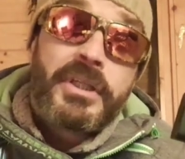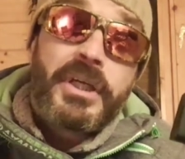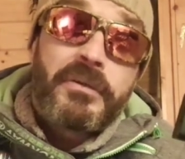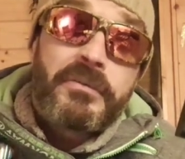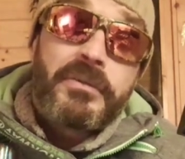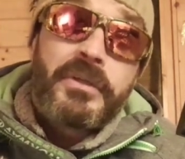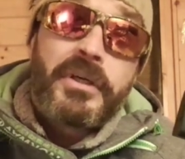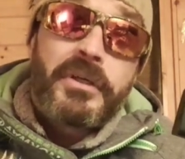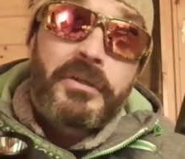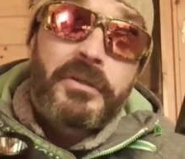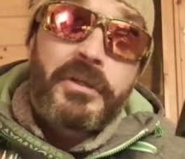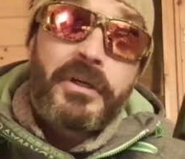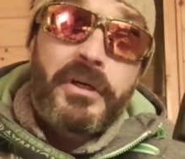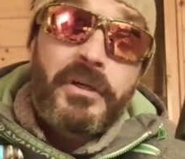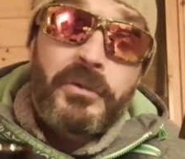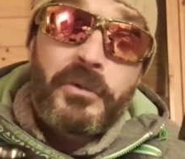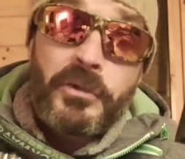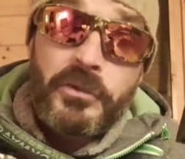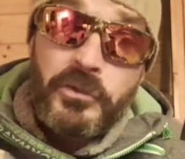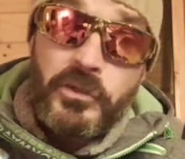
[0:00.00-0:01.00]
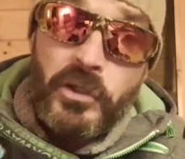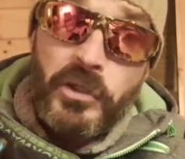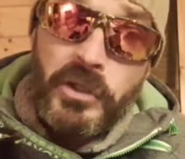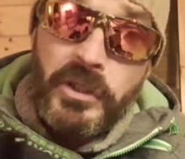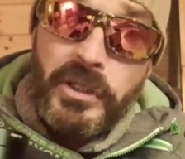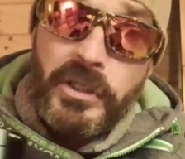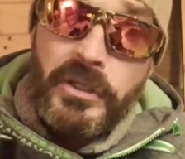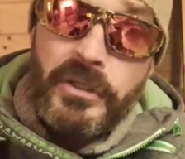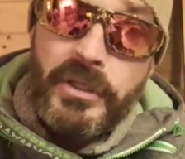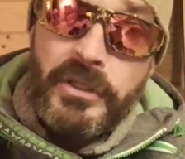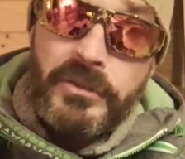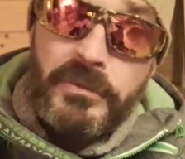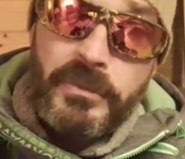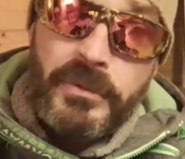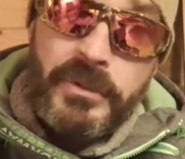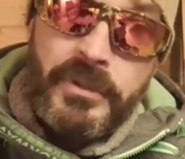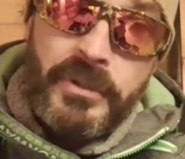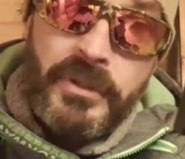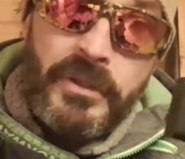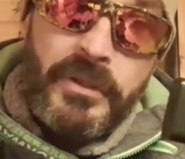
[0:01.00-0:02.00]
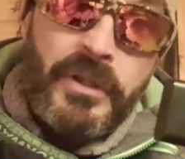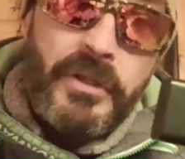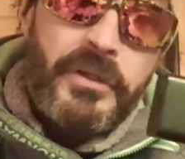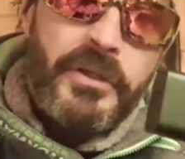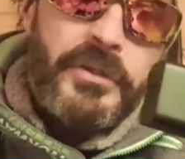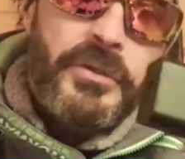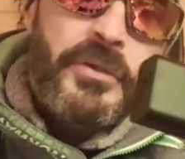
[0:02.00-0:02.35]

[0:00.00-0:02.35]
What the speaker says: definitely a lot chunkier this one than the other